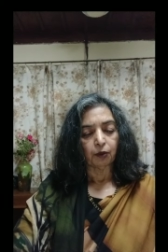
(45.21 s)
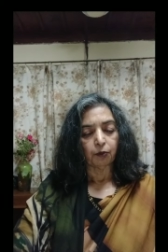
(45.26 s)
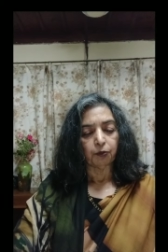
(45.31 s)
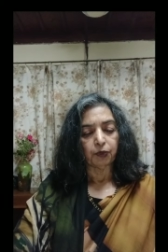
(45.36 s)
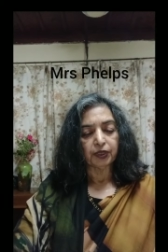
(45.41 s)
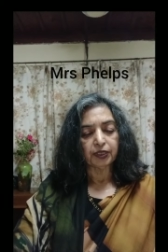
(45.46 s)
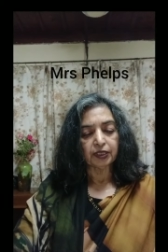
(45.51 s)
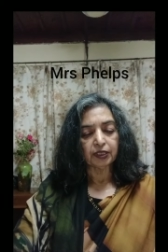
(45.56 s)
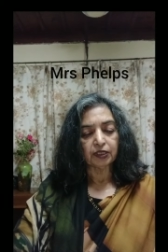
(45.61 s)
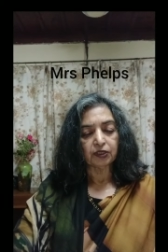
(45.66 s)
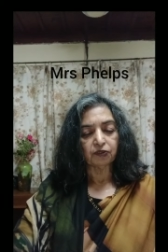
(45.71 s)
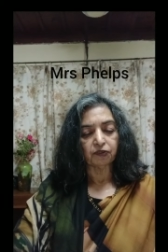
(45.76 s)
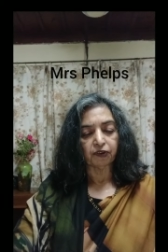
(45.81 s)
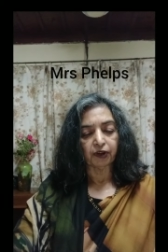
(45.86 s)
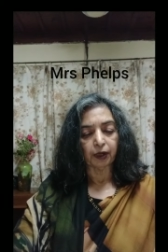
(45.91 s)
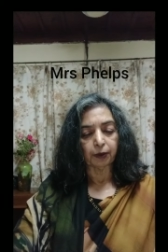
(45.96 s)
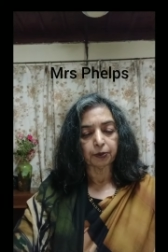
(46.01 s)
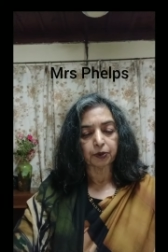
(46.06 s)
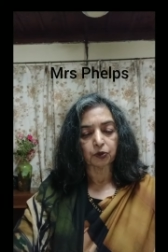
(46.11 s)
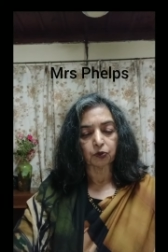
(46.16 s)
Mrs.
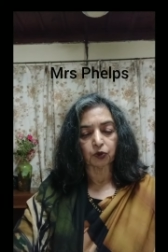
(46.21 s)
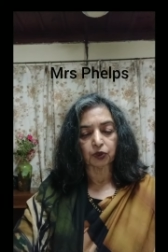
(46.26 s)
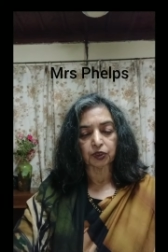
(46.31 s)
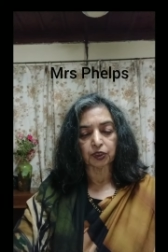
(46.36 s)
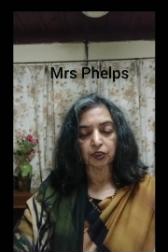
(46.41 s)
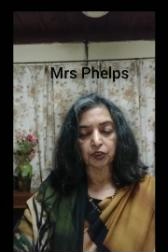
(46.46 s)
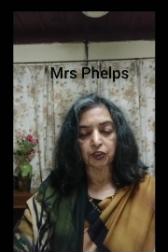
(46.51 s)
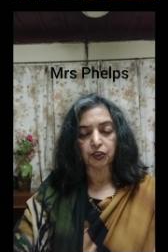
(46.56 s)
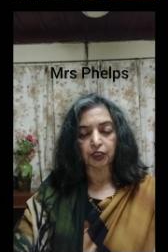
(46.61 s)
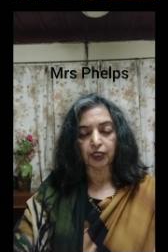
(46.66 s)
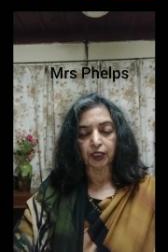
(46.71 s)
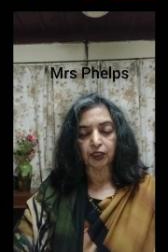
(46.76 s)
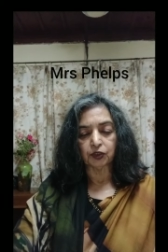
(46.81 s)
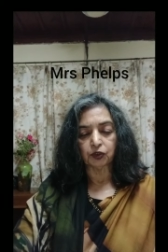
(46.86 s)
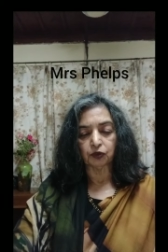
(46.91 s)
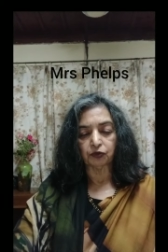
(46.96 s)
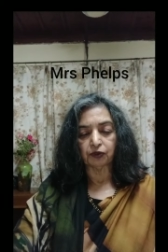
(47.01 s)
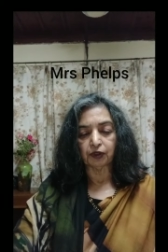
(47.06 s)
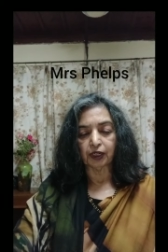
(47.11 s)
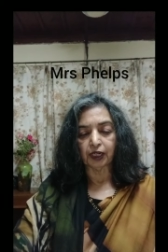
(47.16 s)
Phelps was in charge
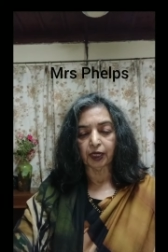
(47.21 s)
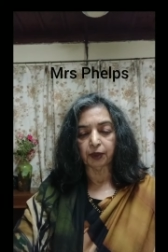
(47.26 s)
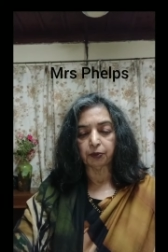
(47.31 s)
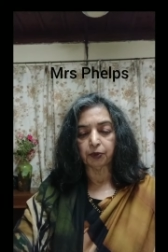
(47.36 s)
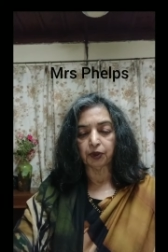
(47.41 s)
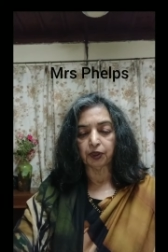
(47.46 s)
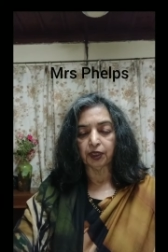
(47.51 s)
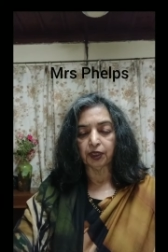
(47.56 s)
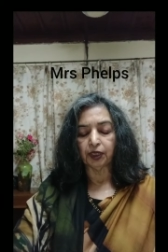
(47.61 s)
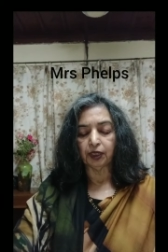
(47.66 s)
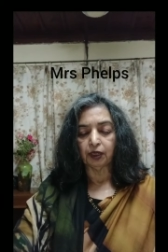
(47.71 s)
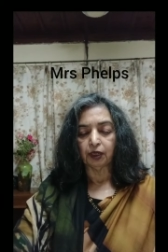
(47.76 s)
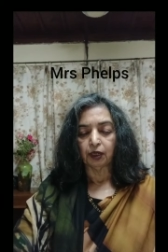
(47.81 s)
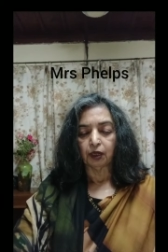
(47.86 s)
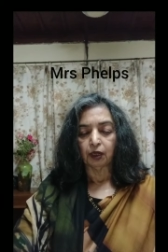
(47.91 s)
of the library.